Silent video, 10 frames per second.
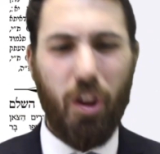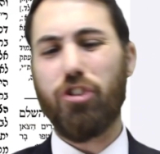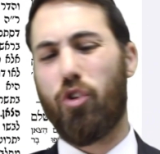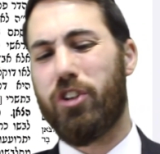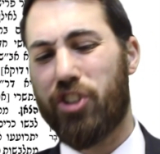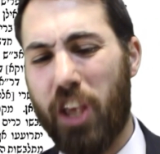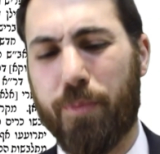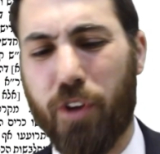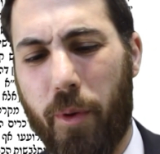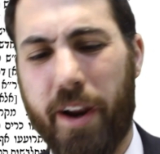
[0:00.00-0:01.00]
So the
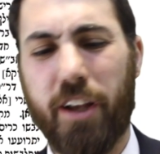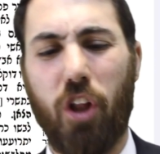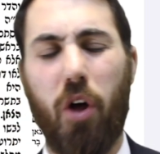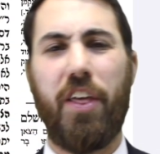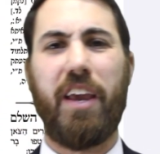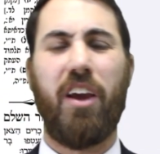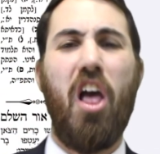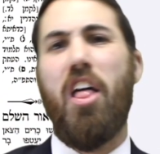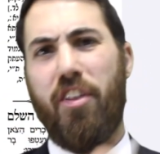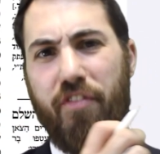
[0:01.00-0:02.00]
sheep are wearing clothing,
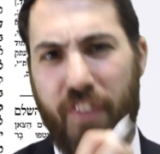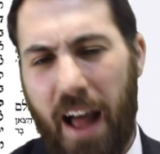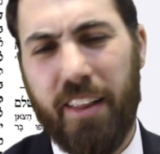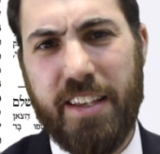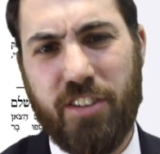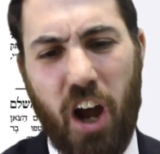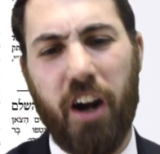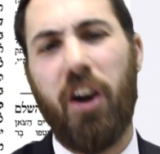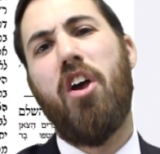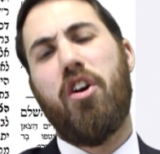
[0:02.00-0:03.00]
the valleys
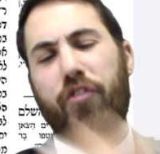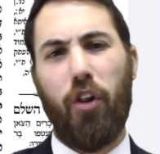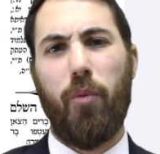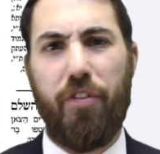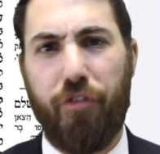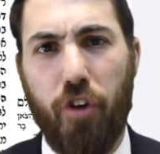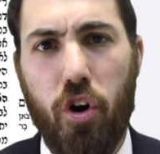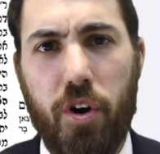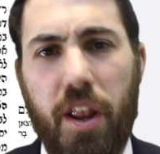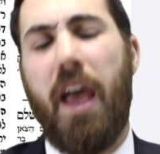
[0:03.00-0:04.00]
are full with
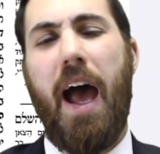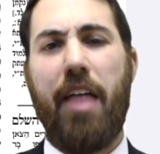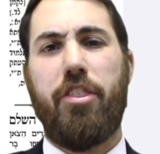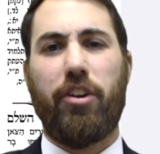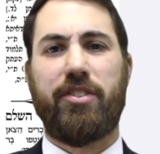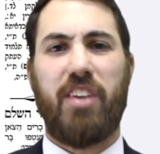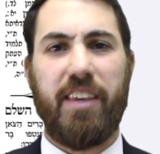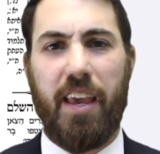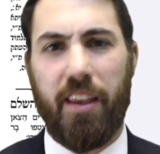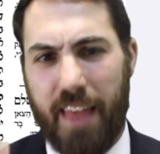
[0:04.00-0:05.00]
food, and they're
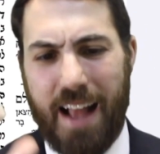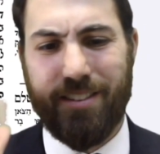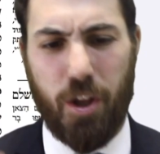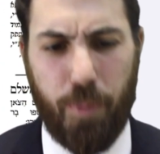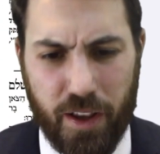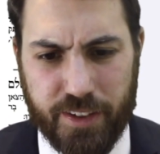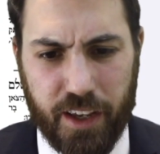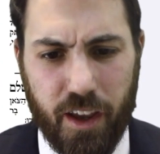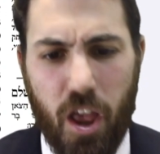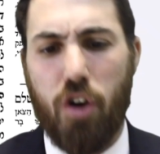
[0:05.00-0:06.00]
singing. That's the pasuk.